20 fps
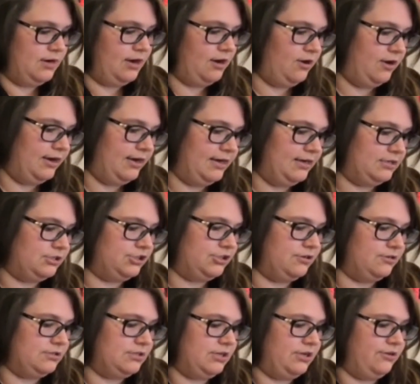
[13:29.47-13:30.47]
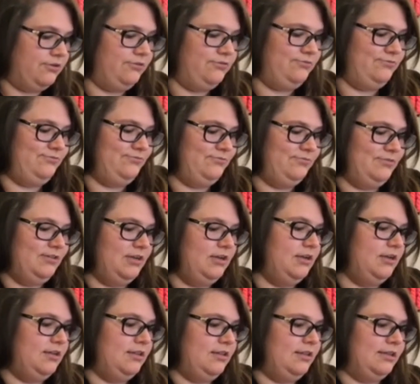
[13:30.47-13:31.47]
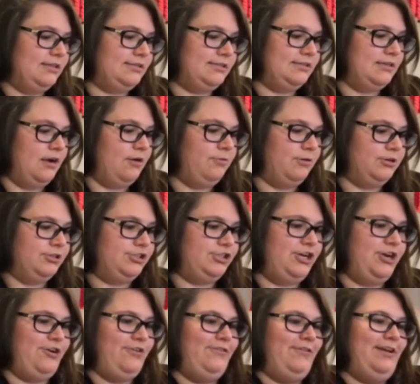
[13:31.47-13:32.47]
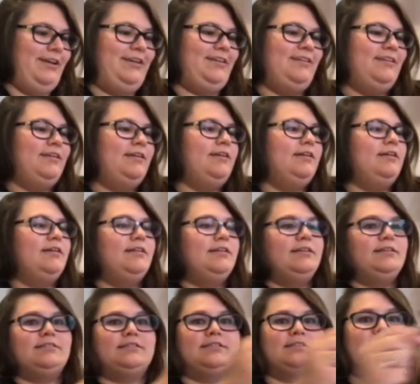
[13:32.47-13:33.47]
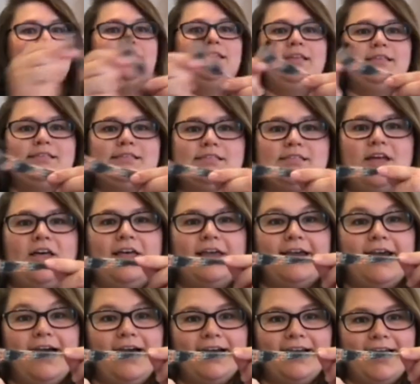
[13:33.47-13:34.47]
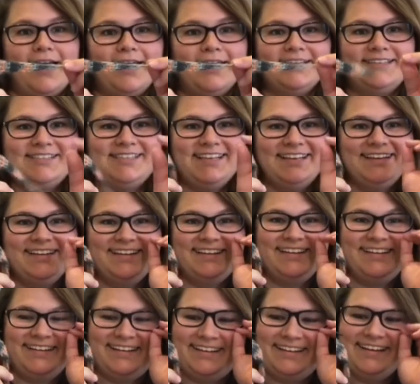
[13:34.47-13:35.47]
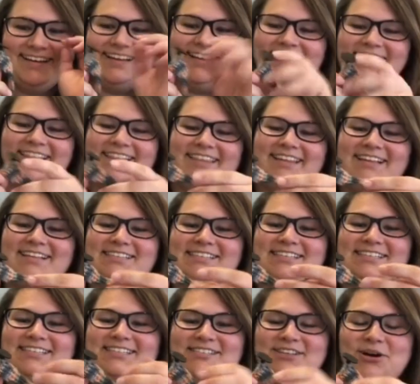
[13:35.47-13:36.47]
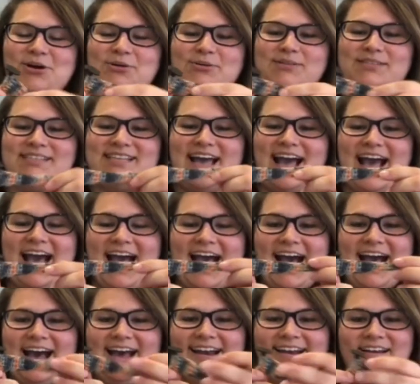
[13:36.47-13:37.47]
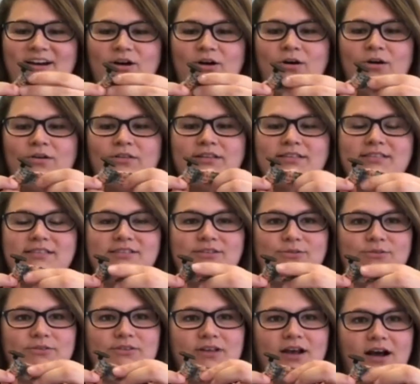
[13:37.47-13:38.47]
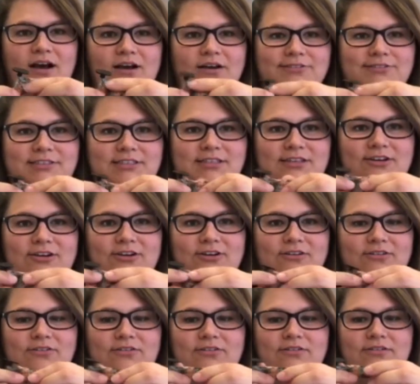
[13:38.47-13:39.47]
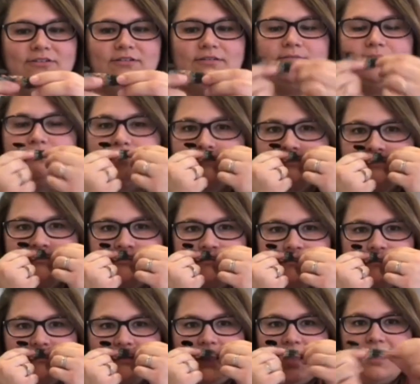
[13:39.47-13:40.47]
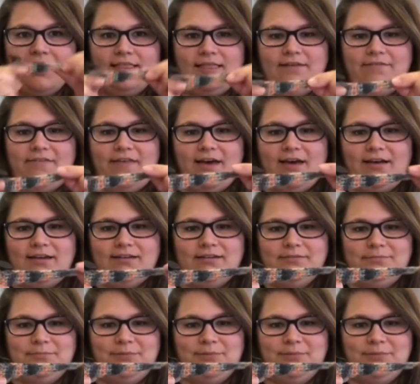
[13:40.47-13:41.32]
Oh, I didn't show it to you. It's not worth showing. This is all I got, guys. This is so sad. Oh, this is so soft, though. I love that.